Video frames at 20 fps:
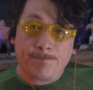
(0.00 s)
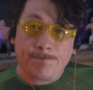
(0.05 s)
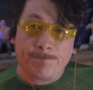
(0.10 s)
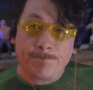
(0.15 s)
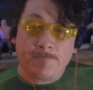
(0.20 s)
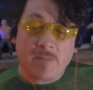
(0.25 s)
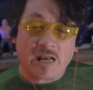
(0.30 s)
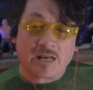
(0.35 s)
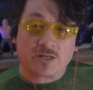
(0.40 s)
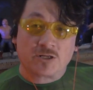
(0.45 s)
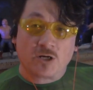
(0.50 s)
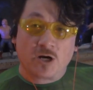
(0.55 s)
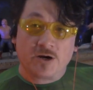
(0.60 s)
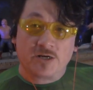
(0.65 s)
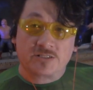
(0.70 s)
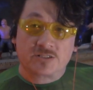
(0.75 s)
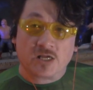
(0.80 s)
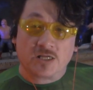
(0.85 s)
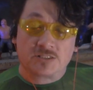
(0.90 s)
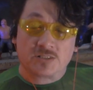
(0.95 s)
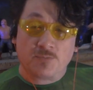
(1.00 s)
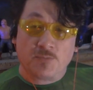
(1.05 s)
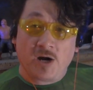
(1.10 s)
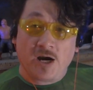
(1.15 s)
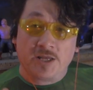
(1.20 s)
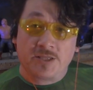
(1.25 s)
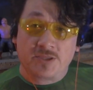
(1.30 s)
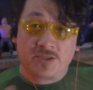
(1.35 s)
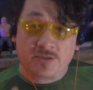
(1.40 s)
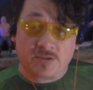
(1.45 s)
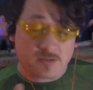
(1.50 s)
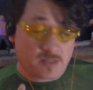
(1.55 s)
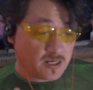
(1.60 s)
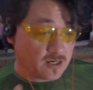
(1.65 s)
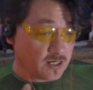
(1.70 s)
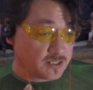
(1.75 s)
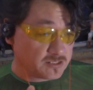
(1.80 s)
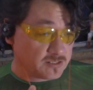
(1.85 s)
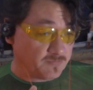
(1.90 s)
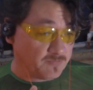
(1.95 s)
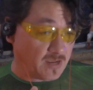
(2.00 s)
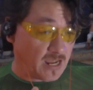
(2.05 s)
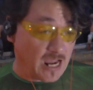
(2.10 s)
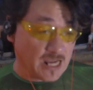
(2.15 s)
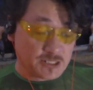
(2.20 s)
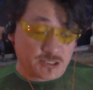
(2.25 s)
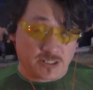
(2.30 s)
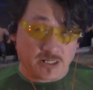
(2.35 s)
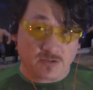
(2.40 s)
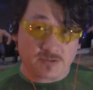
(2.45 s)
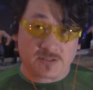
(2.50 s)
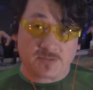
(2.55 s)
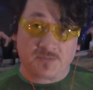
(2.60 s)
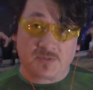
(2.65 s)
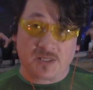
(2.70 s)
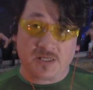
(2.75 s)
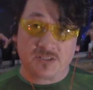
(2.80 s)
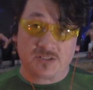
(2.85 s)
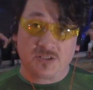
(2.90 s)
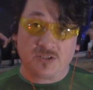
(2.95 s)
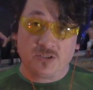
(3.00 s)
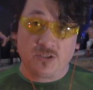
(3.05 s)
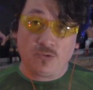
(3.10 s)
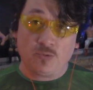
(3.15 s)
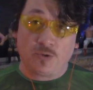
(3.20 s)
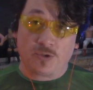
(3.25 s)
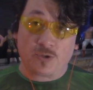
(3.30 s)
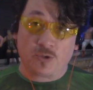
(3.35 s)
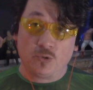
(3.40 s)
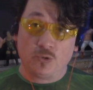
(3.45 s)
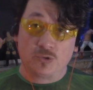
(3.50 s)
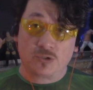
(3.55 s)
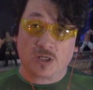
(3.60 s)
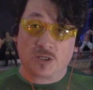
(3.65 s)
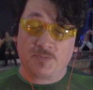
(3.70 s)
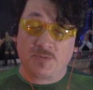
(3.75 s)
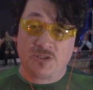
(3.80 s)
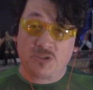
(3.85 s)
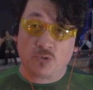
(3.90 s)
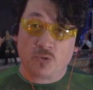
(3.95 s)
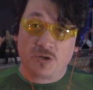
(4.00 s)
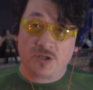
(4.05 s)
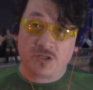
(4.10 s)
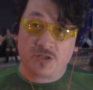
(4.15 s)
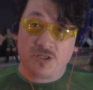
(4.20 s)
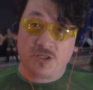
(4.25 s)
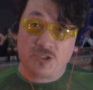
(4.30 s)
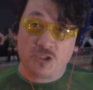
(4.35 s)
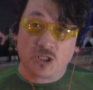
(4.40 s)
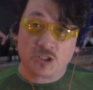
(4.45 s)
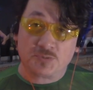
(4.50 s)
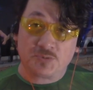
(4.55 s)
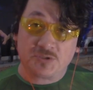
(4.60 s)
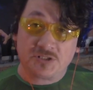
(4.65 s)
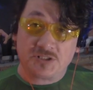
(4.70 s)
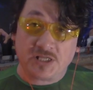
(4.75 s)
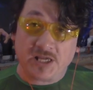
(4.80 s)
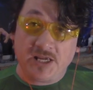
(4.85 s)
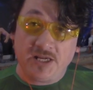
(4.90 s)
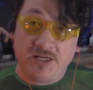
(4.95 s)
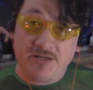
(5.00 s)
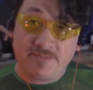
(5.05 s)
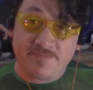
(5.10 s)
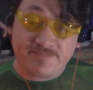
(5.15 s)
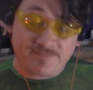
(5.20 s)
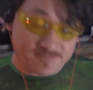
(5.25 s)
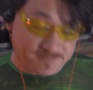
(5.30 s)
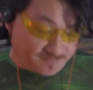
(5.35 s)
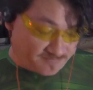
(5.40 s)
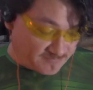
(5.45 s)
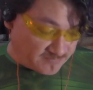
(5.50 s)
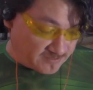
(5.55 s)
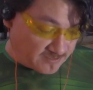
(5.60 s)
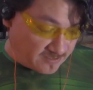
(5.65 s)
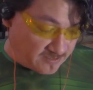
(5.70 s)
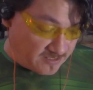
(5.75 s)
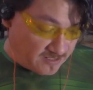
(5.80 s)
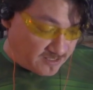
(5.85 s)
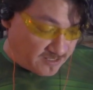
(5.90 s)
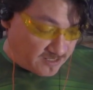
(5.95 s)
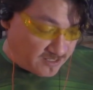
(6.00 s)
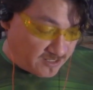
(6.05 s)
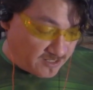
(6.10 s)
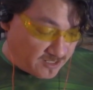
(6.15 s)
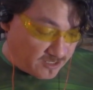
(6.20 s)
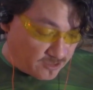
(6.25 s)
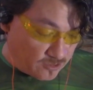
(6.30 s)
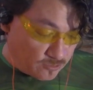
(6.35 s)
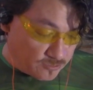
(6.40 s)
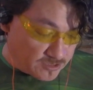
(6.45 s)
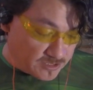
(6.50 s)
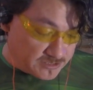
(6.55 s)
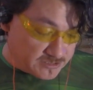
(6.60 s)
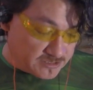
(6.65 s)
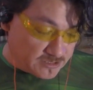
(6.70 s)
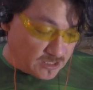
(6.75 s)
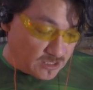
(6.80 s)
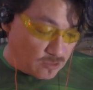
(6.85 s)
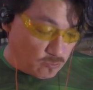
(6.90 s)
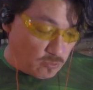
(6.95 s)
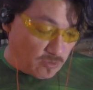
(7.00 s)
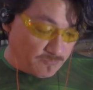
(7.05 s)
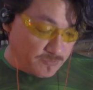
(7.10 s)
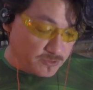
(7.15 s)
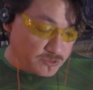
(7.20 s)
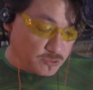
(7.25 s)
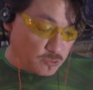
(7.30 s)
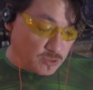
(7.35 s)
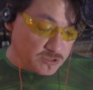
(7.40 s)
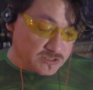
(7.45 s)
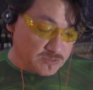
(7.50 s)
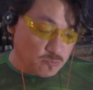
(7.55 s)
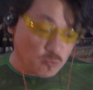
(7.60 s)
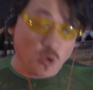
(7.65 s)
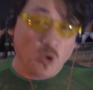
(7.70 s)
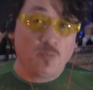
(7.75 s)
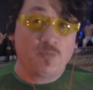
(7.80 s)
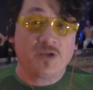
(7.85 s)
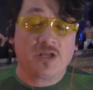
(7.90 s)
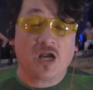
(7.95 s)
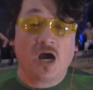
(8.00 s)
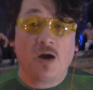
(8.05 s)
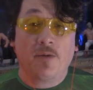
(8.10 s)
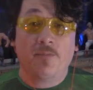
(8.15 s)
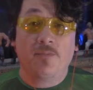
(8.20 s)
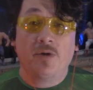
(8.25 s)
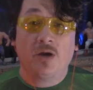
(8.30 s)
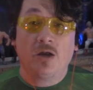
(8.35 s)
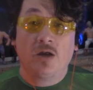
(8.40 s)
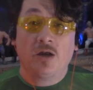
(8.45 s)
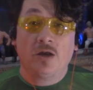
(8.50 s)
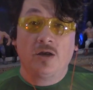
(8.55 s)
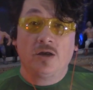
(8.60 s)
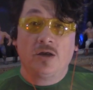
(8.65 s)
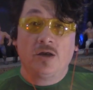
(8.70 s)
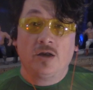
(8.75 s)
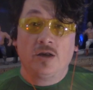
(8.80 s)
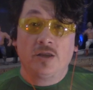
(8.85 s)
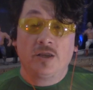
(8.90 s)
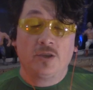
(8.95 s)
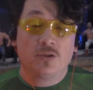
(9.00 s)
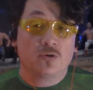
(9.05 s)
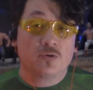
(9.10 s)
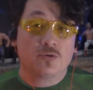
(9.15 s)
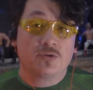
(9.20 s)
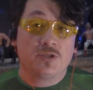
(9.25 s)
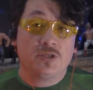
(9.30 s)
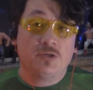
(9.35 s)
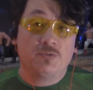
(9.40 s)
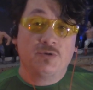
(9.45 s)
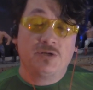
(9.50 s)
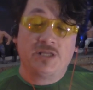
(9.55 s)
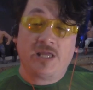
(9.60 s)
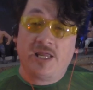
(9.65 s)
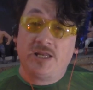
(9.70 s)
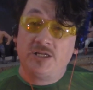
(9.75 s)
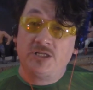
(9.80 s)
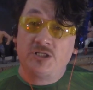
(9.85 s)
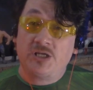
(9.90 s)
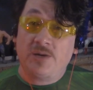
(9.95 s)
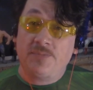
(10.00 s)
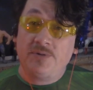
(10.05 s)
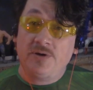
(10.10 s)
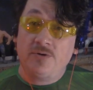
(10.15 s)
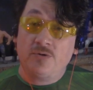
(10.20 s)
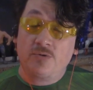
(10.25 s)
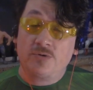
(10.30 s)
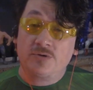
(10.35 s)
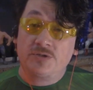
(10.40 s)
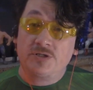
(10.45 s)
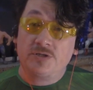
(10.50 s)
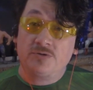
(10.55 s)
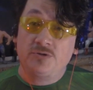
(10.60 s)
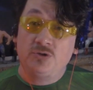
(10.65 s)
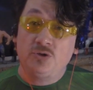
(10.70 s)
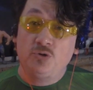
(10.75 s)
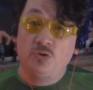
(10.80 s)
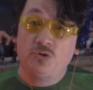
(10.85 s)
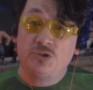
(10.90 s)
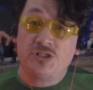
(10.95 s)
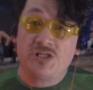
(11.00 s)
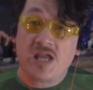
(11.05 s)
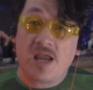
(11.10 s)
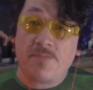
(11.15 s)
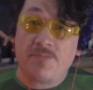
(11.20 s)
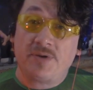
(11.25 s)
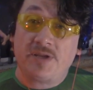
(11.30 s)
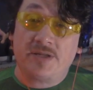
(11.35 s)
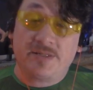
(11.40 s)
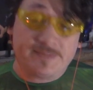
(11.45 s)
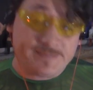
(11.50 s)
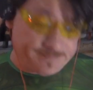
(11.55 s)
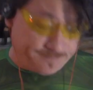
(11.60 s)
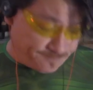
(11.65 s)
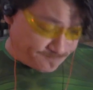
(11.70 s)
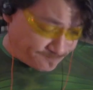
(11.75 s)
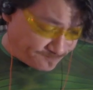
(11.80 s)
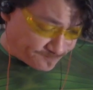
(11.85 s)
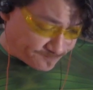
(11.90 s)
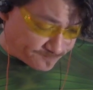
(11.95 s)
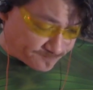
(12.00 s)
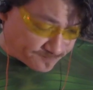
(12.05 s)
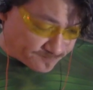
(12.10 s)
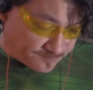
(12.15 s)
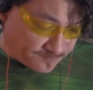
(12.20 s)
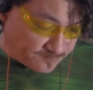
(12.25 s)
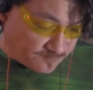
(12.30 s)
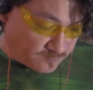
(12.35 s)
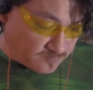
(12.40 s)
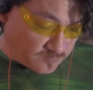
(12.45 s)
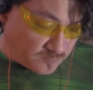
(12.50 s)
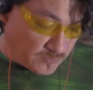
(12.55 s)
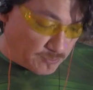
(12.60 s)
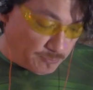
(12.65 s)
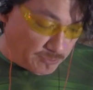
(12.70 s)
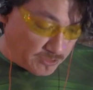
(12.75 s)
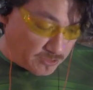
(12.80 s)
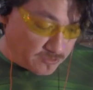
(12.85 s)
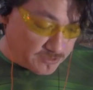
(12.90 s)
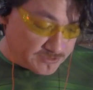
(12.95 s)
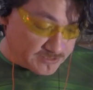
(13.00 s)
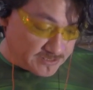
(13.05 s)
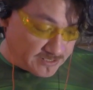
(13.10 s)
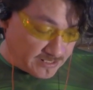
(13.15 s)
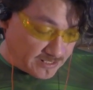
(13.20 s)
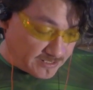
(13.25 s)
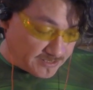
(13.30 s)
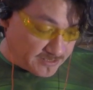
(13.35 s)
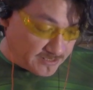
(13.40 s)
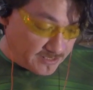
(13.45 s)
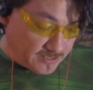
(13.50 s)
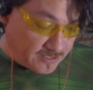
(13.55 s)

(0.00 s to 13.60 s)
McIntyre has got they got some hashing out some things to do with who's going to be joining the Judgment Day, because whoever joins them will become either the retaining champion or the new champion, regardless of that.